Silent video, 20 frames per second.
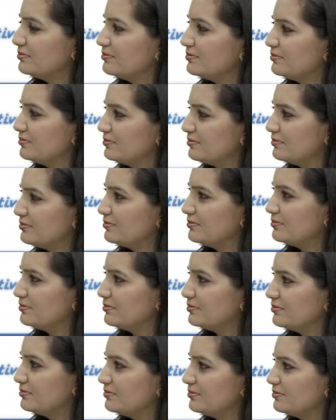
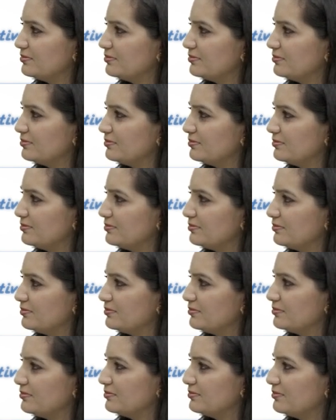
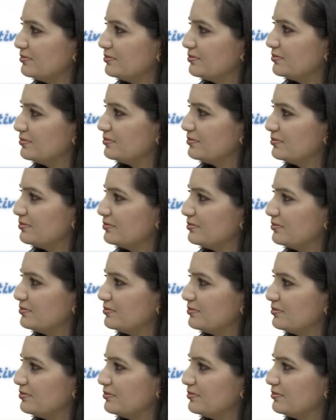
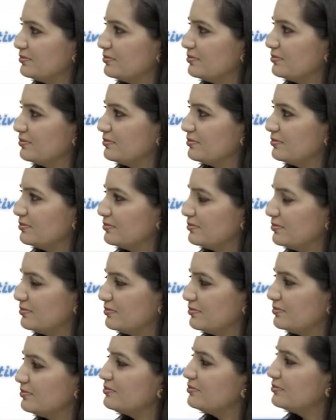
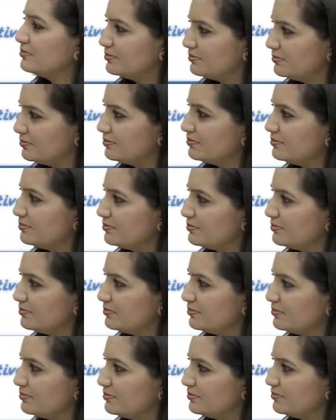
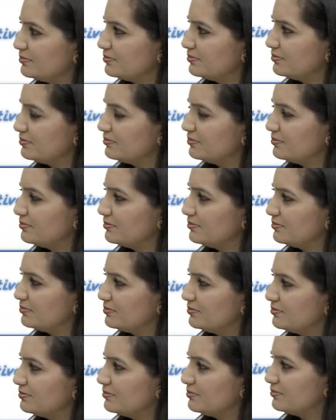
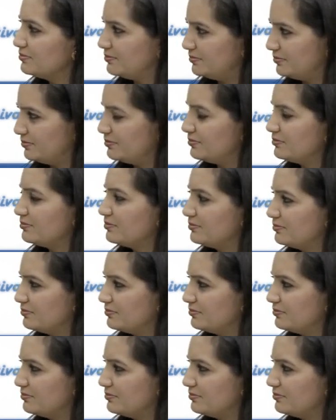(silent)